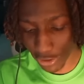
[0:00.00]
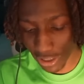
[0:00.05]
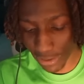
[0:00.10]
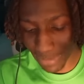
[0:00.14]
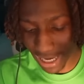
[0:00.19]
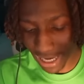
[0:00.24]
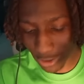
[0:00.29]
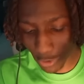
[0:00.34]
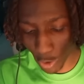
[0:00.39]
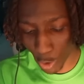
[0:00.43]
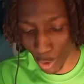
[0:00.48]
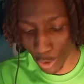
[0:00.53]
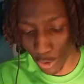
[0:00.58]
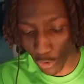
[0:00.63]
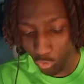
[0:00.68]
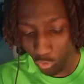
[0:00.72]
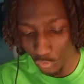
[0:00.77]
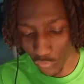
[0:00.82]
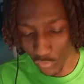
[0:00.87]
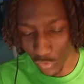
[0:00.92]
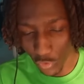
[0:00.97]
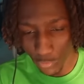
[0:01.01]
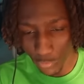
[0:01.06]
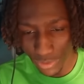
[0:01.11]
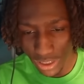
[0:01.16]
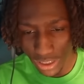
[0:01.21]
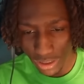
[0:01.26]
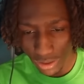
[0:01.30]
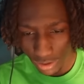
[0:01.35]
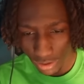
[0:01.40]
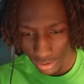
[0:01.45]
uh I guess
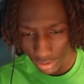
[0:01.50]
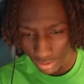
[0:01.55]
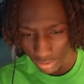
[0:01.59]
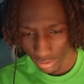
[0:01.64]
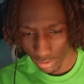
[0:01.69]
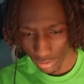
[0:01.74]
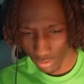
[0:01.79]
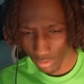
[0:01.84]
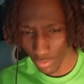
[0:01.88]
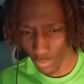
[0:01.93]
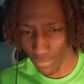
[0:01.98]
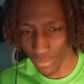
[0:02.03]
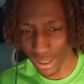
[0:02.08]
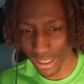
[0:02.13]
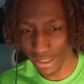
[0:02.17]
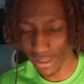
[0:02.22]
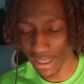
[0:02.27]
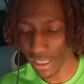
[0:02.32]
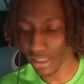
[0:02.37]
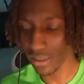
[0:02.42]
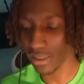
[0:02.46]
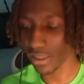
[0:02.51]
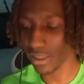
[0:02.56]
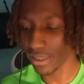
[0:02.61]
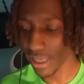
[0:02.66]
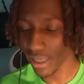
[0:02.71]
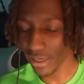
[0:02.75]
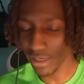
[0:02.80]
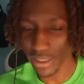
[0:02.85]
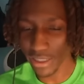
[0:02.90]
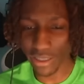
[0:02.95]
probably his weed too. I don't know.
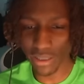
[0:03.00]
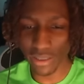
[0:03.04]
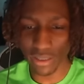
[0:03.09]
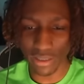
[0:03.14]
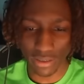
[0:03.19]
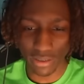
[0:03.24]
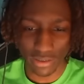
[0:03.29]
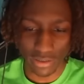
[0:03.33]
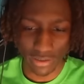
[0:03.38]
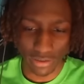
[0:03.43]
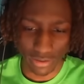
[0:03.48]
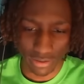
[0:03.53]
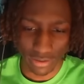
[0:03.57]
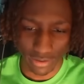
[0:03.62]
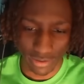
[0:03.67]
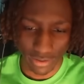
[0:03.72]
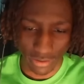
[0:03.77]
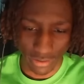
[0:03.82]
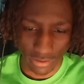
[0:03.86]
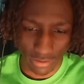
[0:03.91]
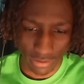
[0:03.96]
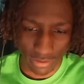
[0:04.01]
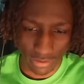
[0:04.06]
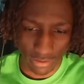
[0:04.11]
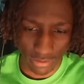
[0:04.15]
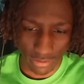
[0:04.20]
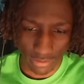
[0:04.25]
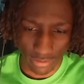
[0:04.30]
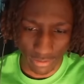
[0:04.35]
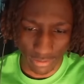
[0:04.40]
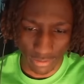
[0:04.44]
But yeah,
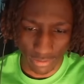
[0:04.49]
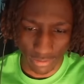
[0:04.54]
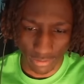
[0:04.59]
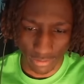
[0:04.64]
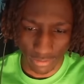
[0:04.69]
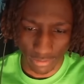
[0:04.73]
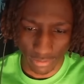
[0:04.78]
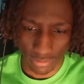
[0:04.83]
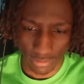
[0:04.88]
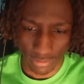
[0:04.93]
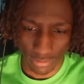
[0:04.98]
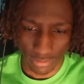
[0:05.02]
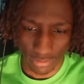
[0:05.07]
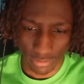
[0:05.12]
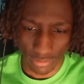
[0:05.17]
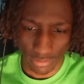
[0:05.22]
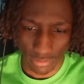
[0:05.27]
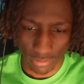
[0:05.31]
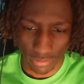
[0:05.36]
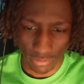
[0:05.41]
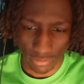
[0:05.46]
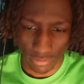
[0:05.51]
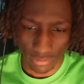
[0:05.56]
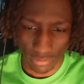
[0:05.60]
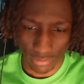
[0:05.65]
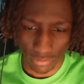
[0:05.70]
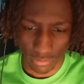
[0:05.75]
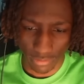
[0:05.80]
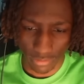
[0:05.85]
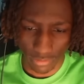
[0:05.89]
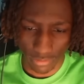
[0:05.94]
Quanny uh he made a few
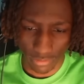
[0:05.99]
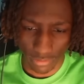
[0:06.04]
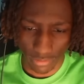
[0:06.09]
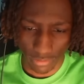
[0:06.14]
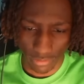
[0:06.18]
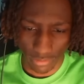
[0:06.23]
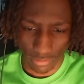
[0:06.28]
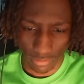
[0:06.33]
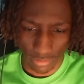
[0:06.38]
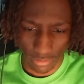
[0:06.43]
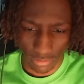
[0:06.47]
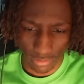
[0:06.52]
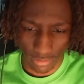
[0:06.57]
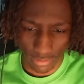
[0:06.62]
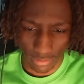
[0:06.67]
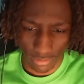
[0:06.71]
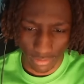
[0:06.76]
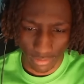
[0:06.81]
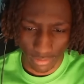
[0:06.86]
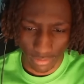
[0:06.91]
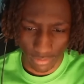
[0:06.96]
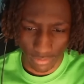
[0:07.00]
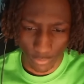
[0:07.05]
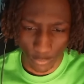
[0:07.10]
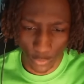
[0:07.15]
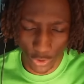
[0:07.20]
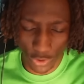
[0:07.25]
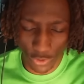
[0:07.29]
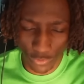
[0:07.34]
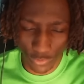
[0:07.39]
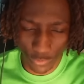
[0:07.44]
requests and and, and Raud
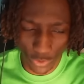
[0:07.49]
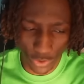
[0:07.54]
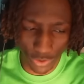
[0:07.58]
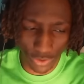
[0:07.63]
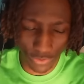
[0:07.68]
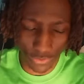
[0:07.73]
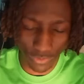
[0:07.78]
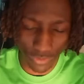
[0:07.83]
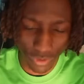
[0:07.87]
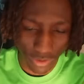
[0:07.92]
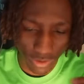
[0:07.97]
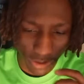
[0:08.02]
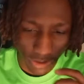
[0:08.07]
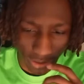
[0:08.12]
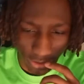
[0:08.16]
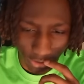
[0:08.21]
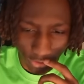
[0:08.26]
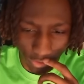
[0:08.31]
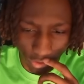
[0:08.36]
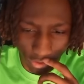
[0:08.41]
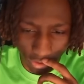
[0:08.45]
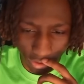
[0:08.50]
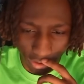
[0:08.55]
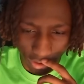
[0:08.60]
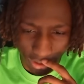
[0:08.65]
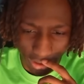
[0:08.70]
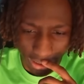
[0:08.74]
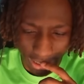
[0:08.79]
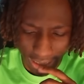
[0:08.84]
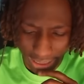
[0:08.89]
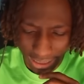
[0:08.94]
agreed to those requests.
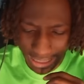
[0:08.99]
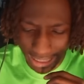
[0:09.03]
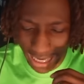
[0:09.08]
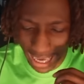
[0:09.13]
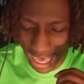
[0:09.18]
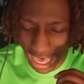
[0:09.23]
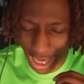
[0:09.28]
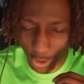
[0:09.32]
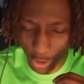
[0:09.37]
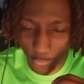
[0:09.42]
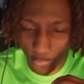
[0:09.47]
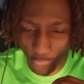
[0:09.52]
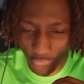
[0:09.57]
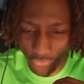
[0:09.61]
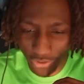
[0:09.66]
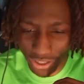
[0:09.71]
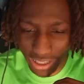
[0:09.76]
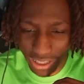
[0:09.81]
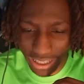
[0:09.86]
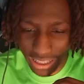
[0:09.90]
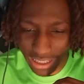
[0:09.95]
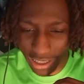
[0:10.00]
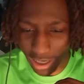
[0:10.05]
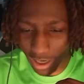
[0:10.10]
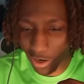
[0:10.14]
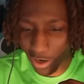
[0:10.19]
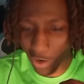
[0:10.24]
So they get to LA,